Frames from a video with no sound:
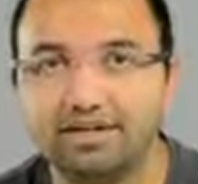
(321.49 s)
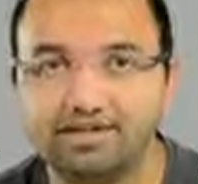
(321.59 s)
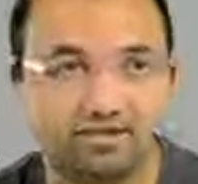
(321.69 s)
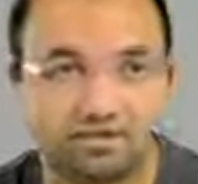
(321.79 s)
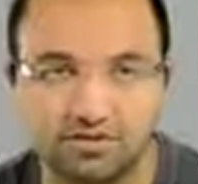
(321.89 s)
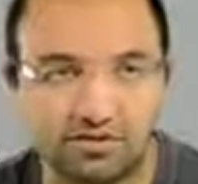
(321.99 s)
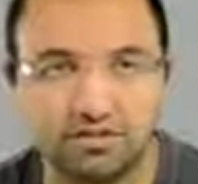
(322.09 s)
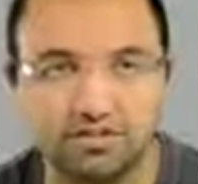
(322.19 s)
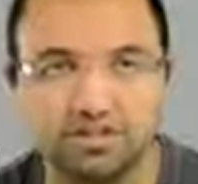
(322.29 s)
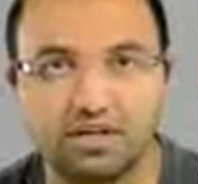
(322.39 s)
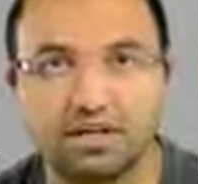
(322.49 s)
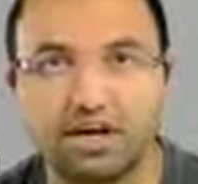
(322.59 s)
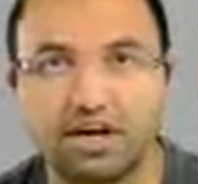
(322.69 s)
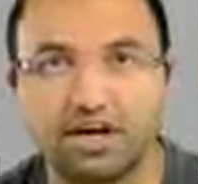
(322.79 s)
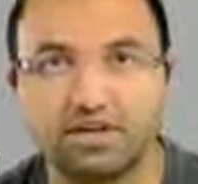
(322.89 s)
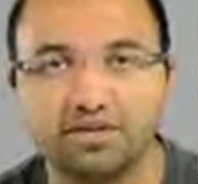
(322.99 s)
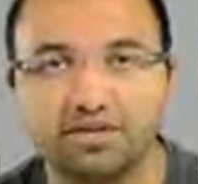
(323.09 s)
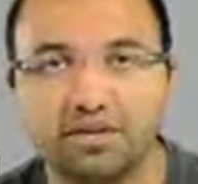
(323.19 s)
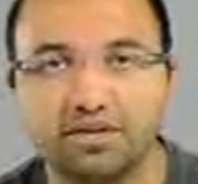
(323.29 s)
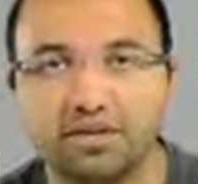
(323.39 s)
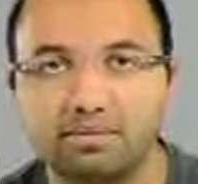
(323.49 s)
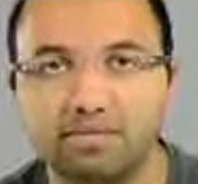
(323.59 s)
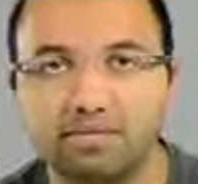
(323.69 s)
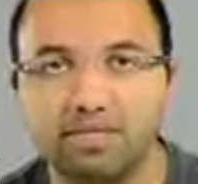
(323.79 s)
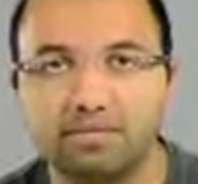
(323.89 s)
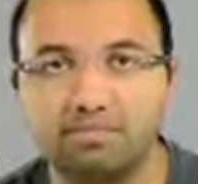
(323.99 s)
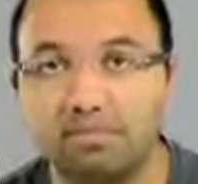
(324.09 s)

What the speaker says: which is obviously a lot higher than standard MLC,